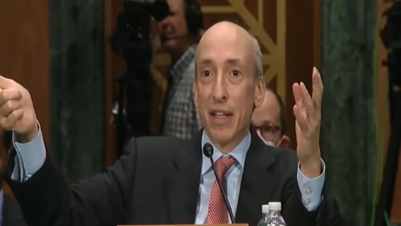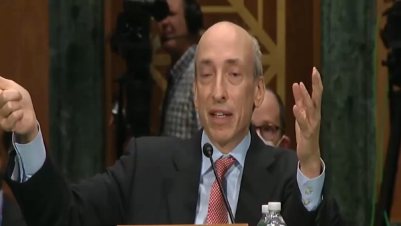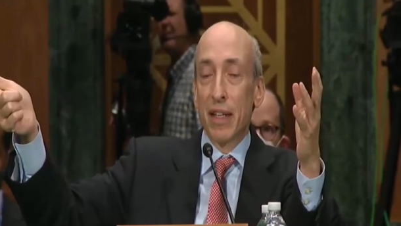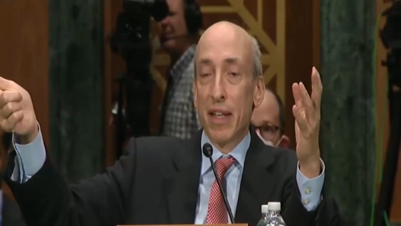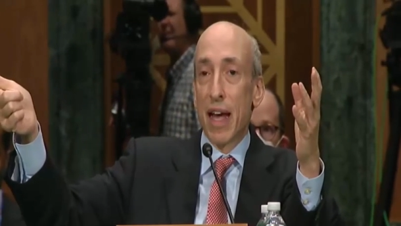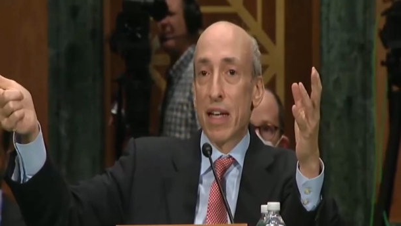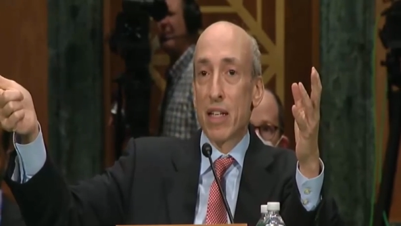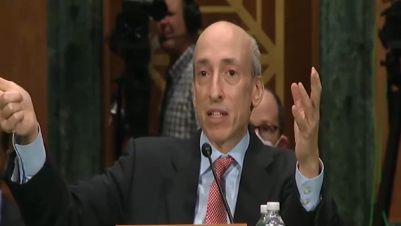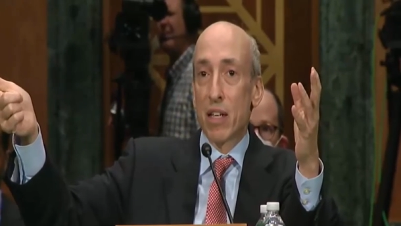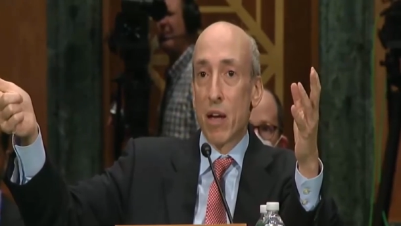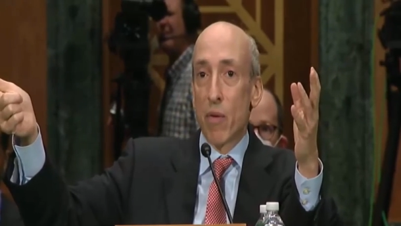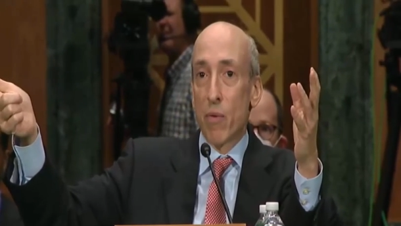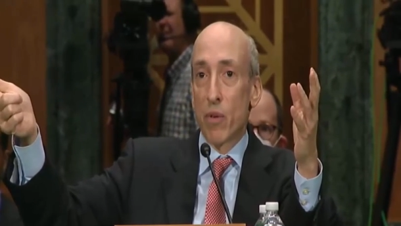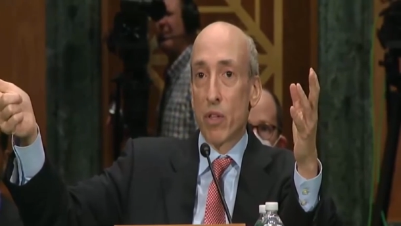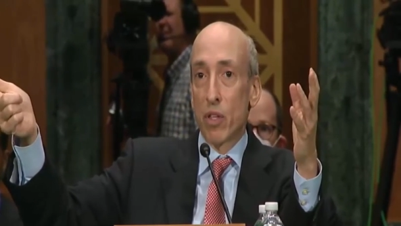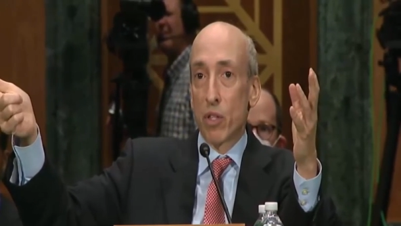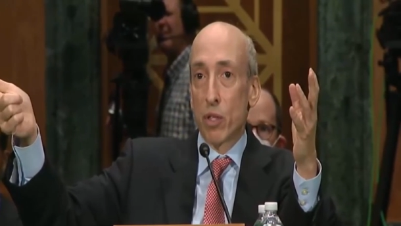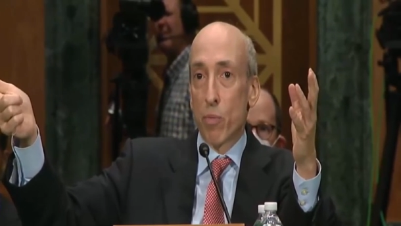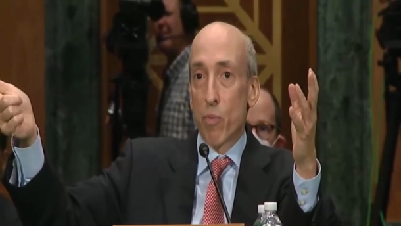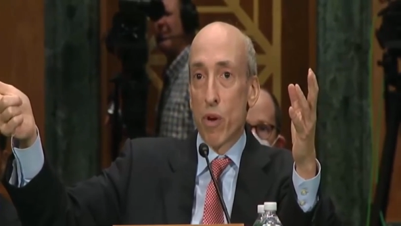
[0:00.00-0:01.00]
That's not
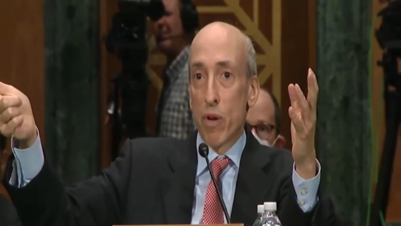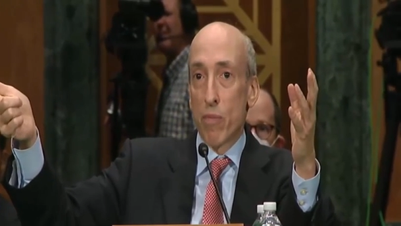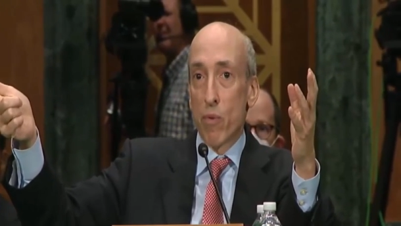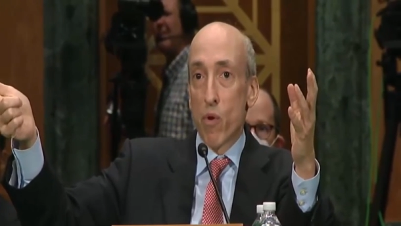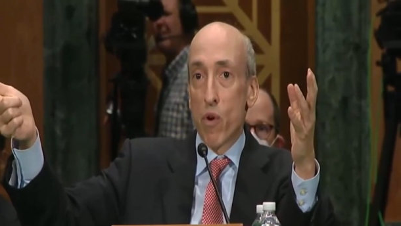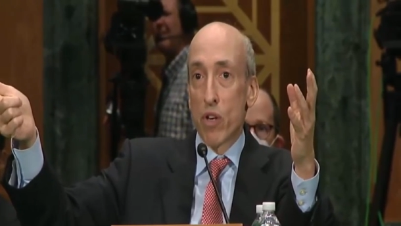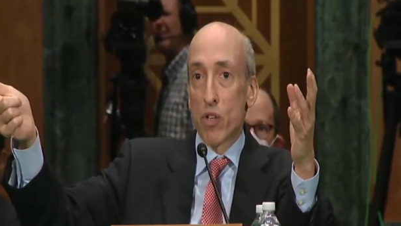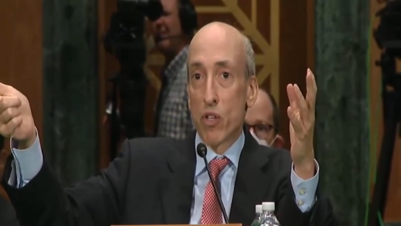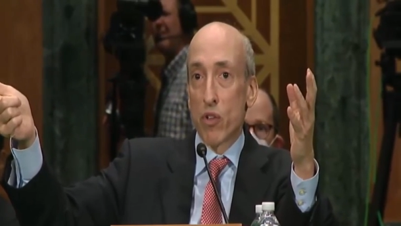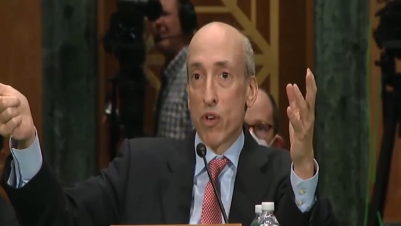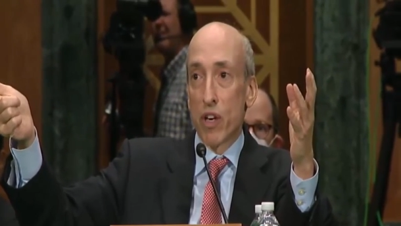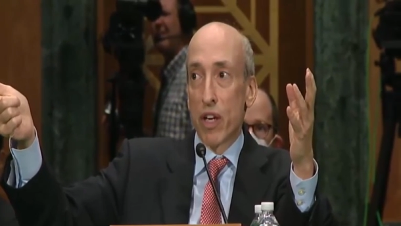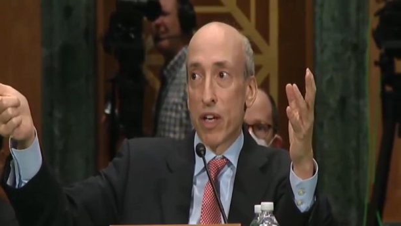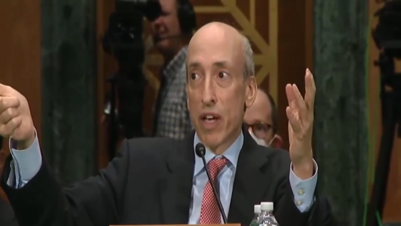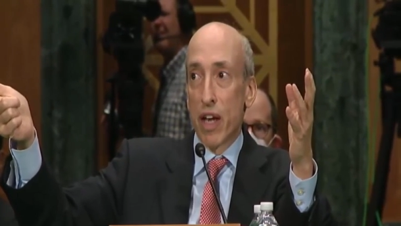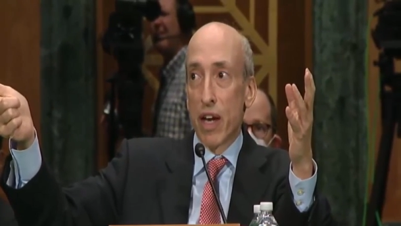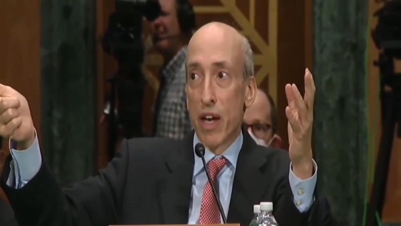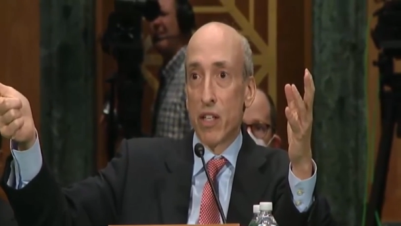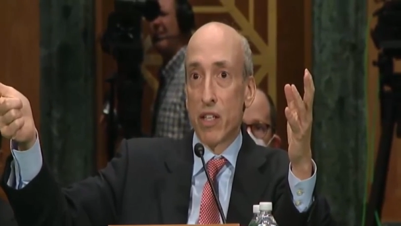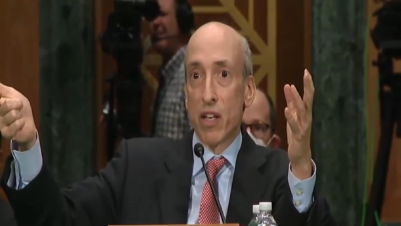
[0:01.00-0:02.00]
what the Supreme Court's looking at.